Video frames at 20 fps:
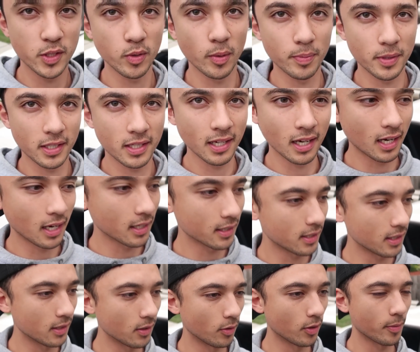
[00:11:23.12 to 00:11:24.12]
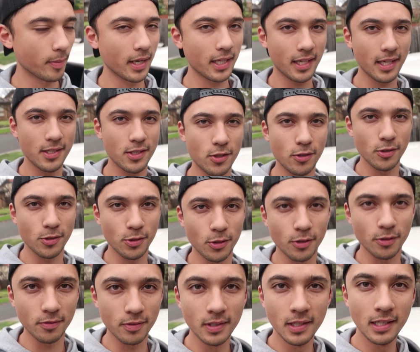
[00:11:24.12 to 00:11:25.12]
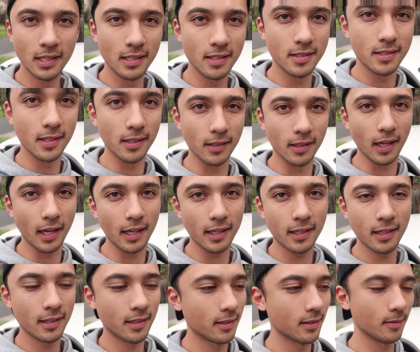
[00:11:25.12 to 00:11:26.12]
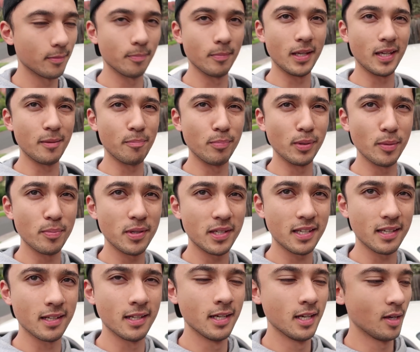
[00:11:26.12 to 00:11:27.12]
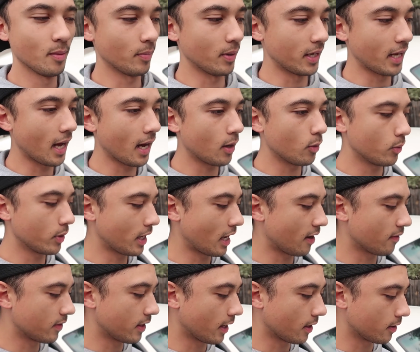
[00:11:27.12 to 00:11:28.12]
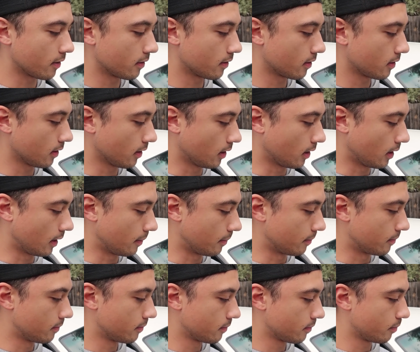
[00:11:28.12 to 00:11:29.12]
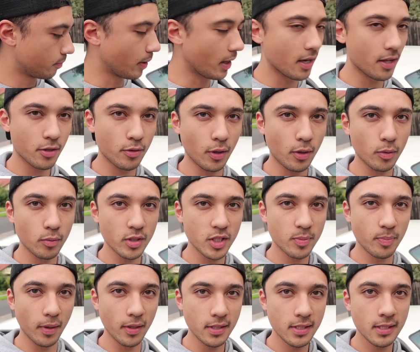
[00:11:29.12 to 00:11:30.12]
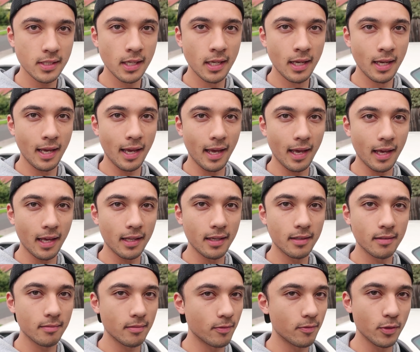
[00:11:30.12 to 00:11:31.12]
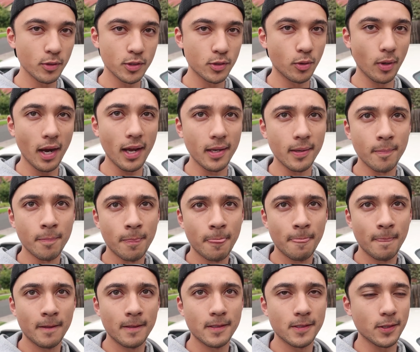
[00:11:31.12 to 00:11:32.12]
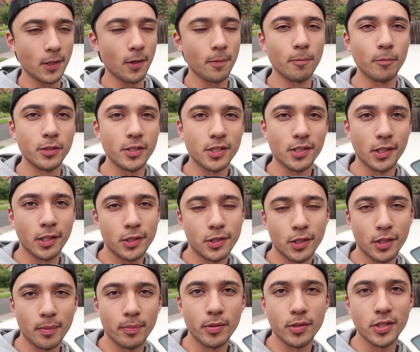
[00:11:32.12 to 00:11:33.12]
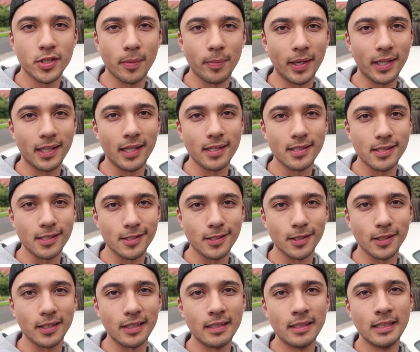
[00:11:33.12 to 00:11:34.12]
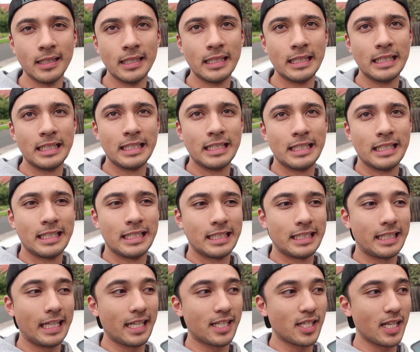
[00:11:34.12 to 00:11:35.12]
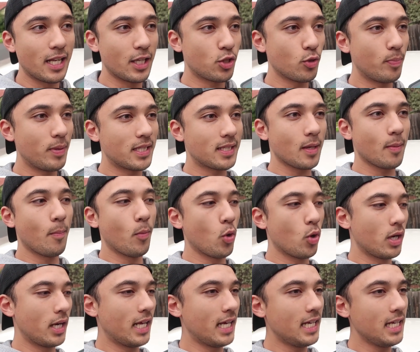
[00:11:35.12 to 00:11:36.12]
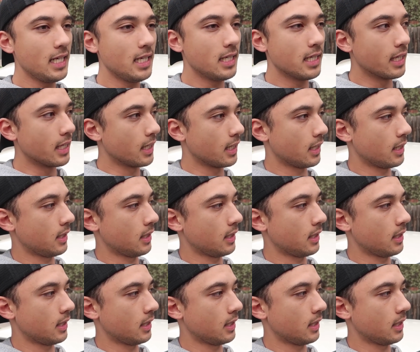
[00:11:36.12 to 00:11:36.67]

swapped the car. The automatic ECU sort of didn't like me blipping it, but now we have that better throttle response and feels great. So we're just going to turn the boost up, I guess, until it gets a little bit more lean. You